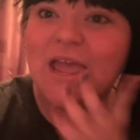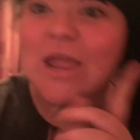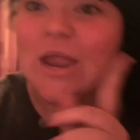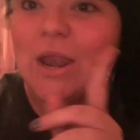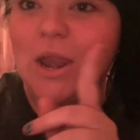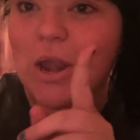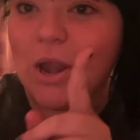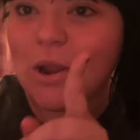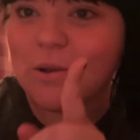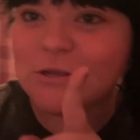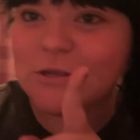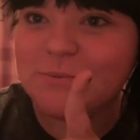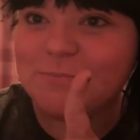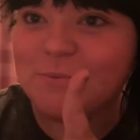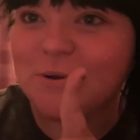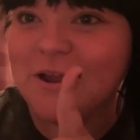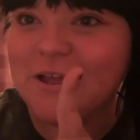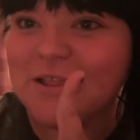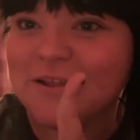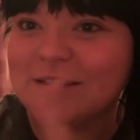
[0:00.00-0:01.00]
no
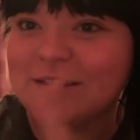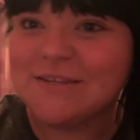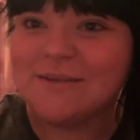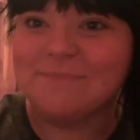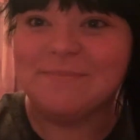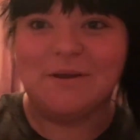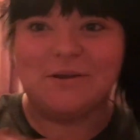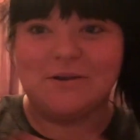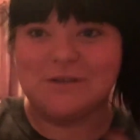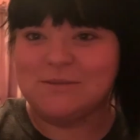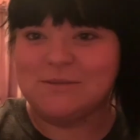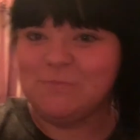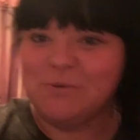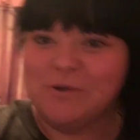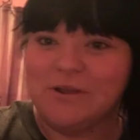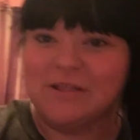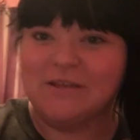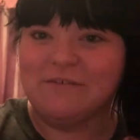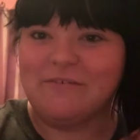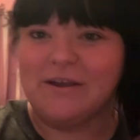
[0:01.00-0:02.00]
spoilers. I'm not gonna
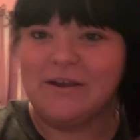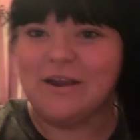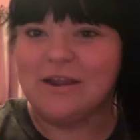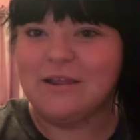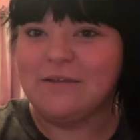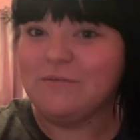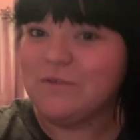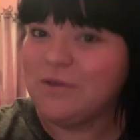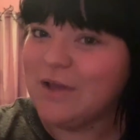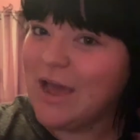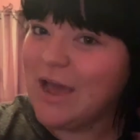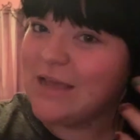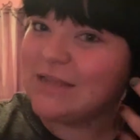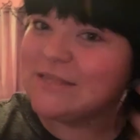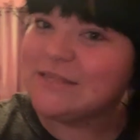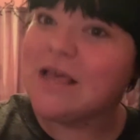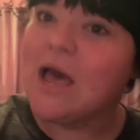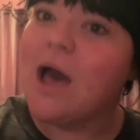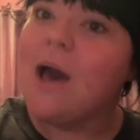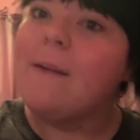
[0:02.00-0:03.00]
spoil it for any of you
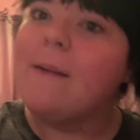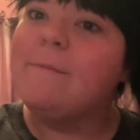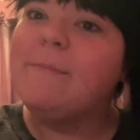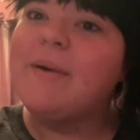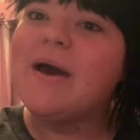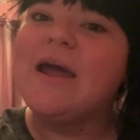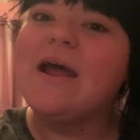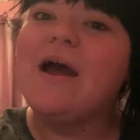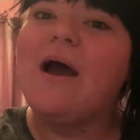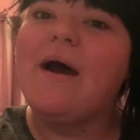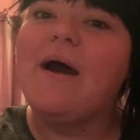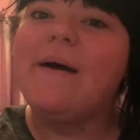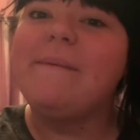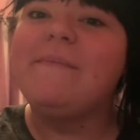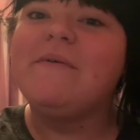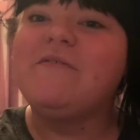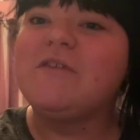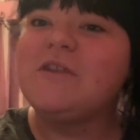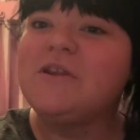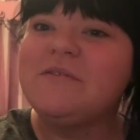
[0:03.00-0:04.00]
guys. But
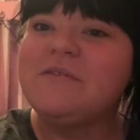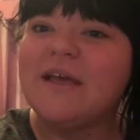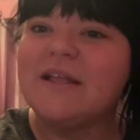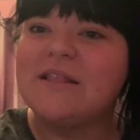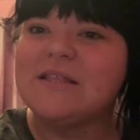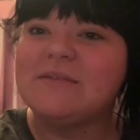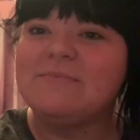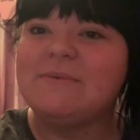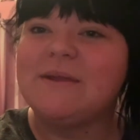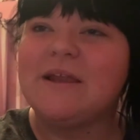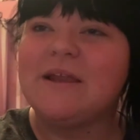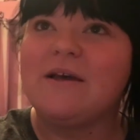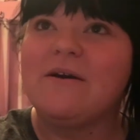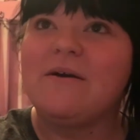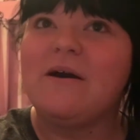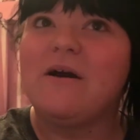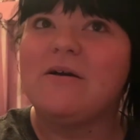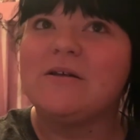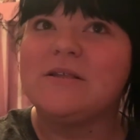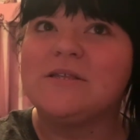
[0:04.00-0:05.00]
if you do like this video,
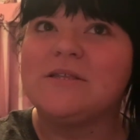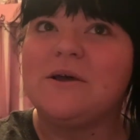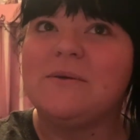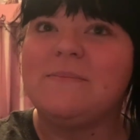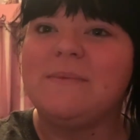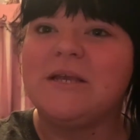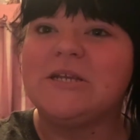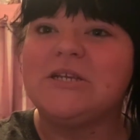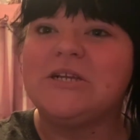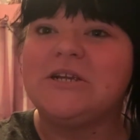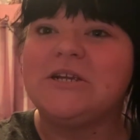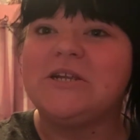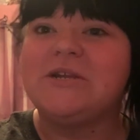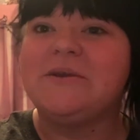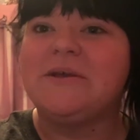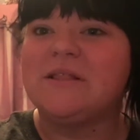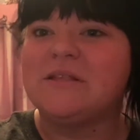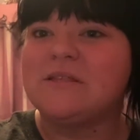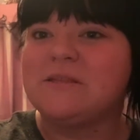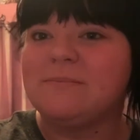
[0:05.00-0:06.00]
also make sure you
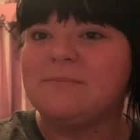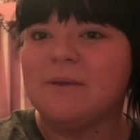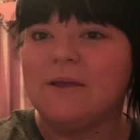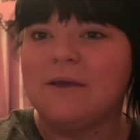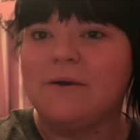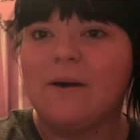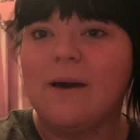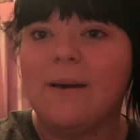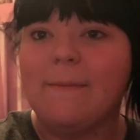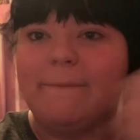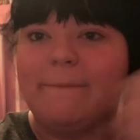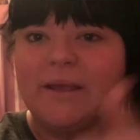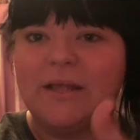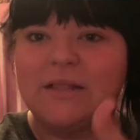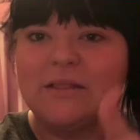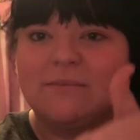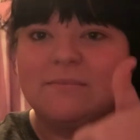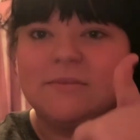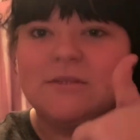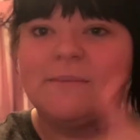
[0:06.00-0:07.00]
give this video a big
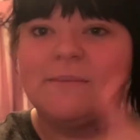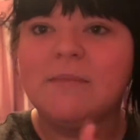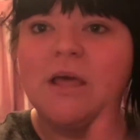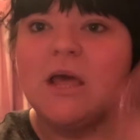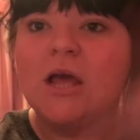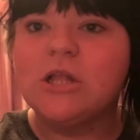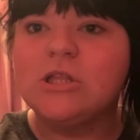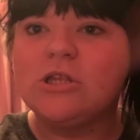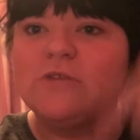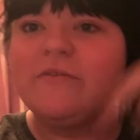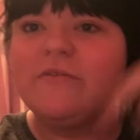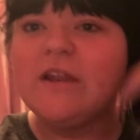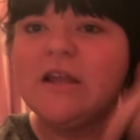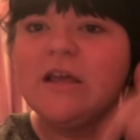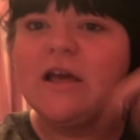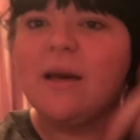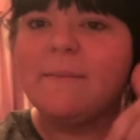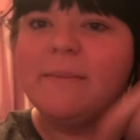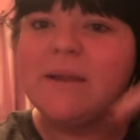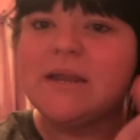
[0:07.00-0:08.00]
thumbs up. Don't forget to
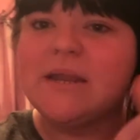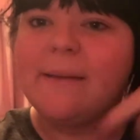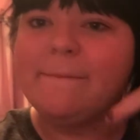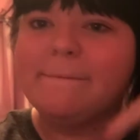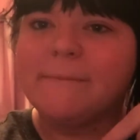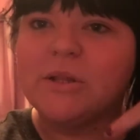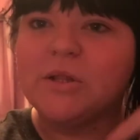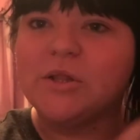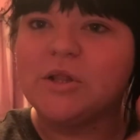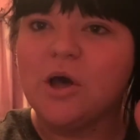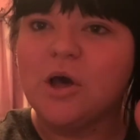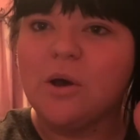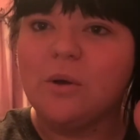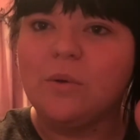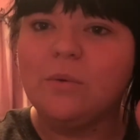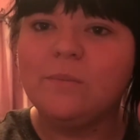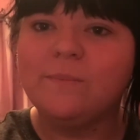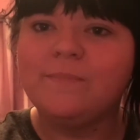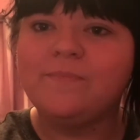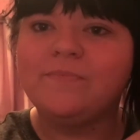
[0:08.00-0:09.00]
comment down
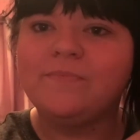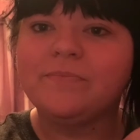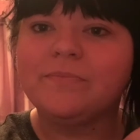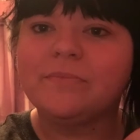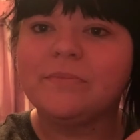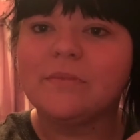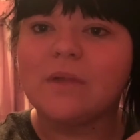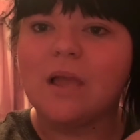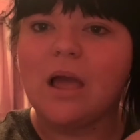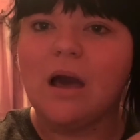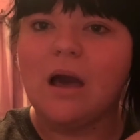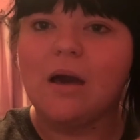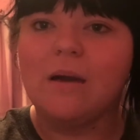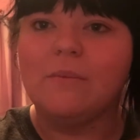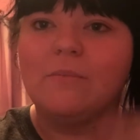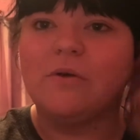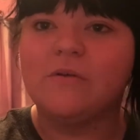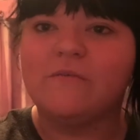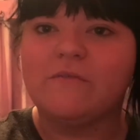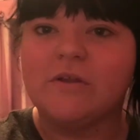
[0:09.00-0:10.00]
below
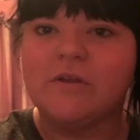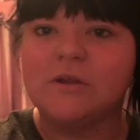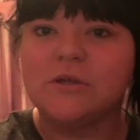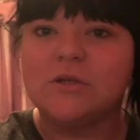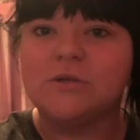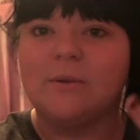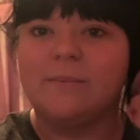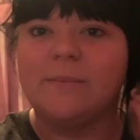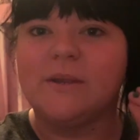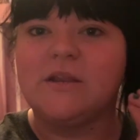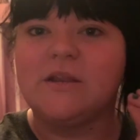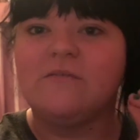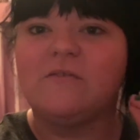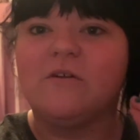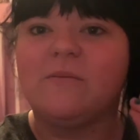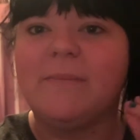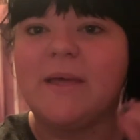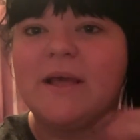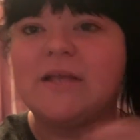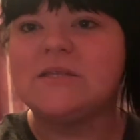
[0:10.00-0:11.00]
what videos you want me to
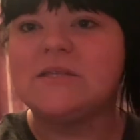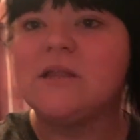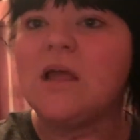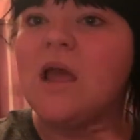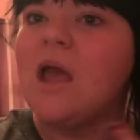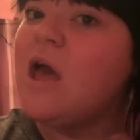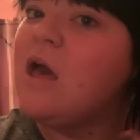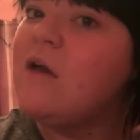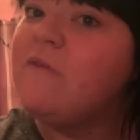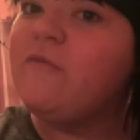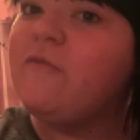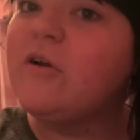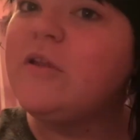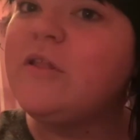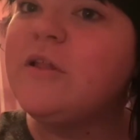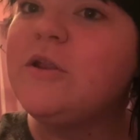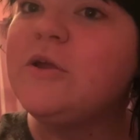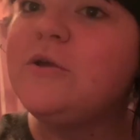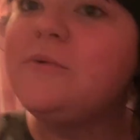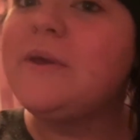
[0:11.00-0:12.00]
film next for the
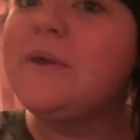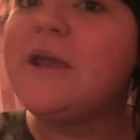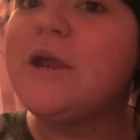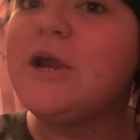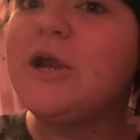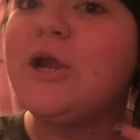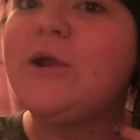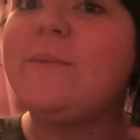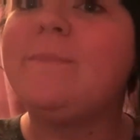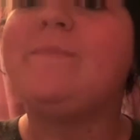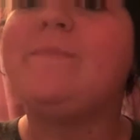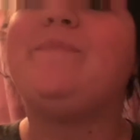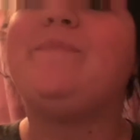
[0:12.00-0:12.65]
new year.